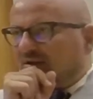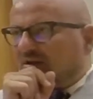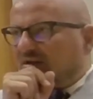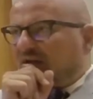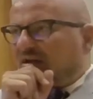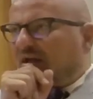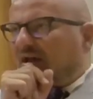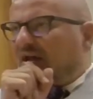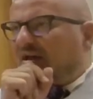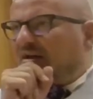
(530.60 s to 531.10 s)

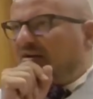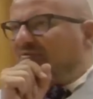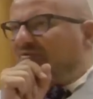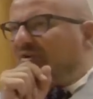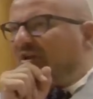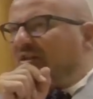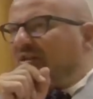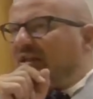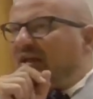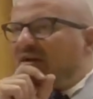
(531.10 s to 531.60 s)
And
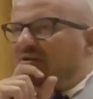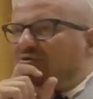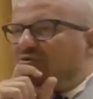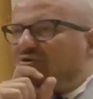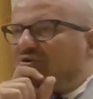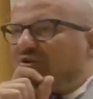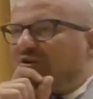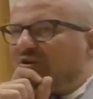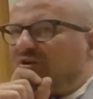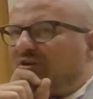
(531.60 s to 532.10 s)
then
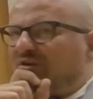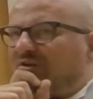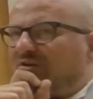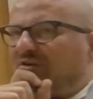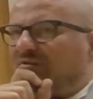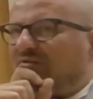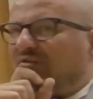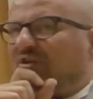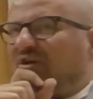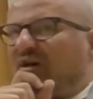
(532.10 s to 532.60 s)

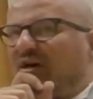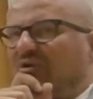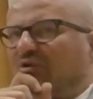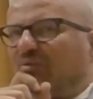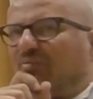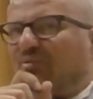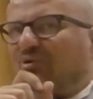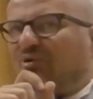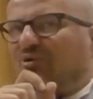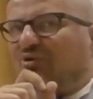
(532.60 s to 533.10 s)
actually we had
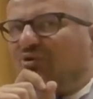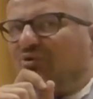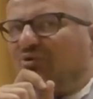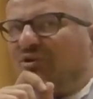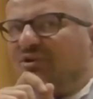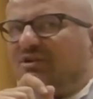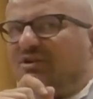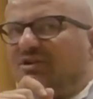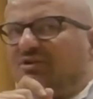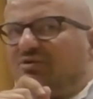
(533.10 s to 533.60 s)

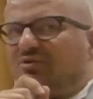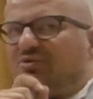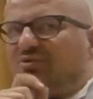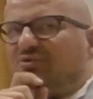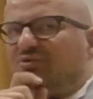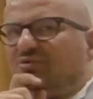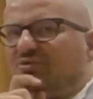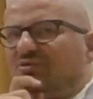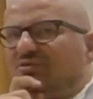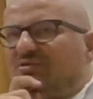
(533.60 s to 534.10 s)
opportunity to
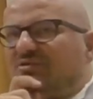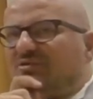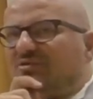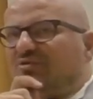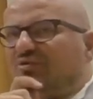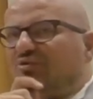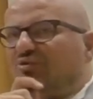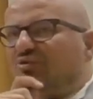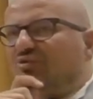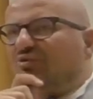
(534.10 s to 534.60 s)

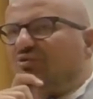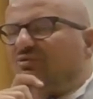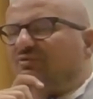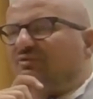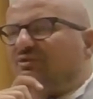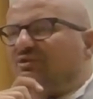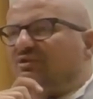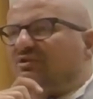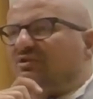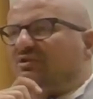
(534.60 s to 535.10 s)
use
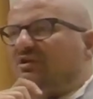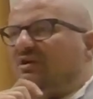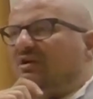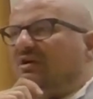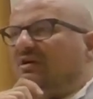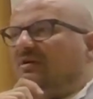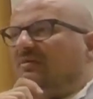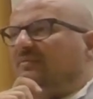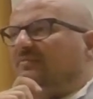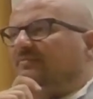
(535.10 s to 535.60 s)
this
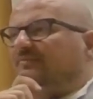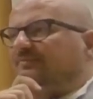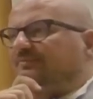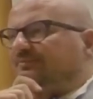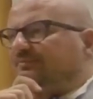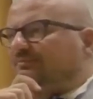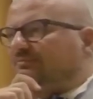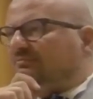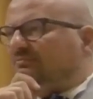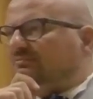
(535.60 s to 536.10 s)

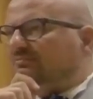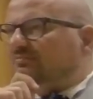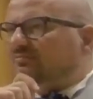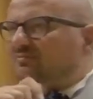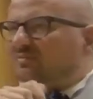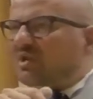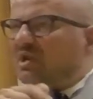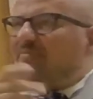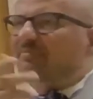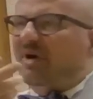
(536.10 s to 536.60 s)

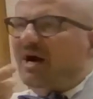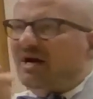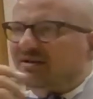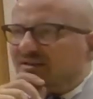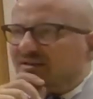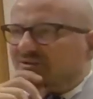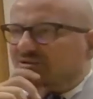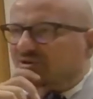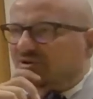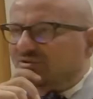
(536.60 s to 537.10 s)

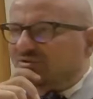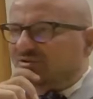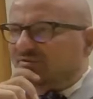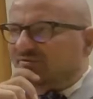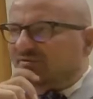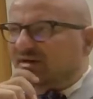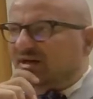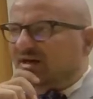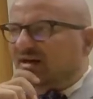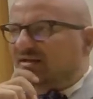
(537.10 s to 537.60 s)
magnetron
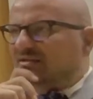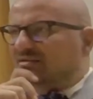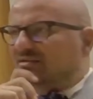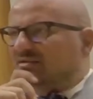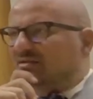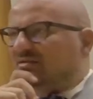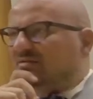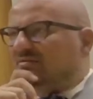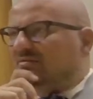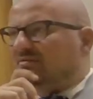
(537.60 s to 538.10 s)

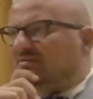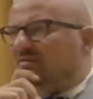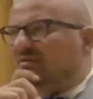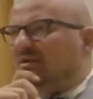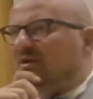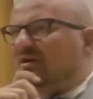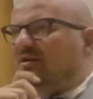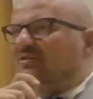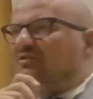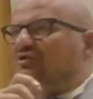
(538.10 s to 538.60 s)
device,
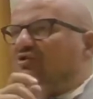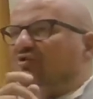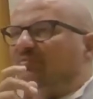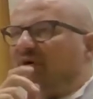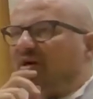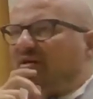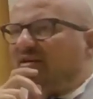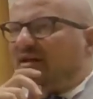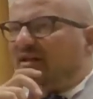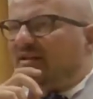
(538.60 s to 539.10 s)
so
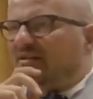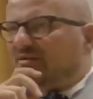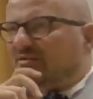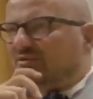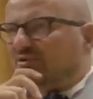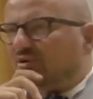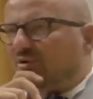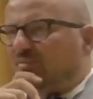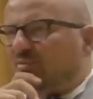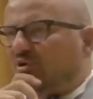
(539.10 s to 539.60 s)

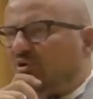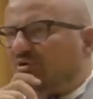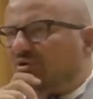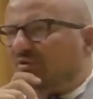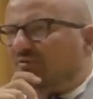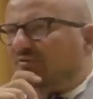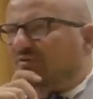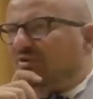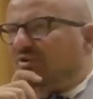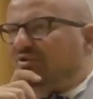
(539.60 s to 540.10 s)
magnetic
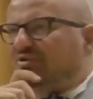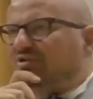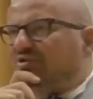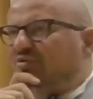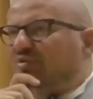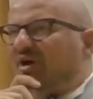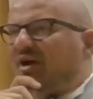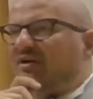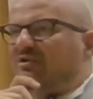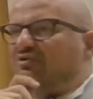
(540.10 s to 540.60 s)
tomography.
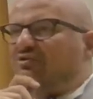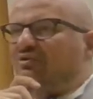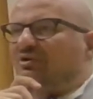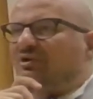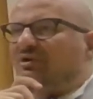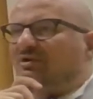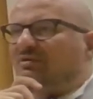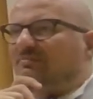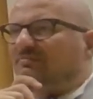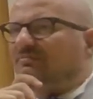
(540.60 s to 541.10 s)
So
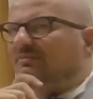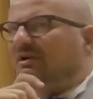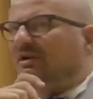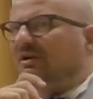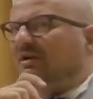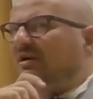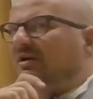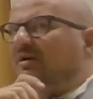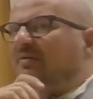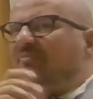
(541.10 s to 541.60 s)
actually
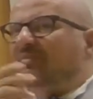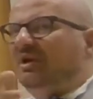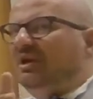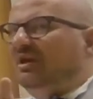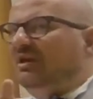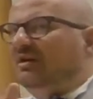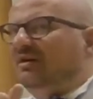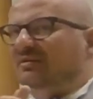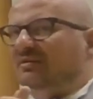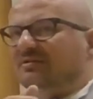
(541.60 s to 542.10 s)
me and